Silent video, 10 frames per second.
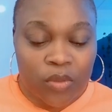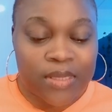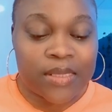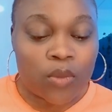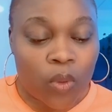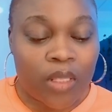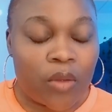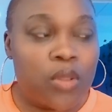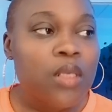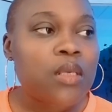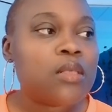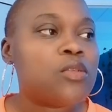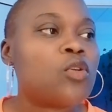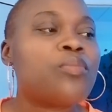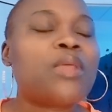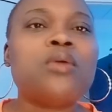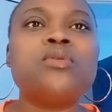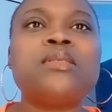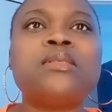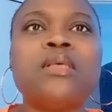you sit, what are you thinking? Sometimes you
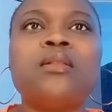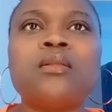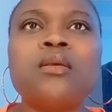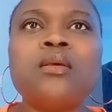sit.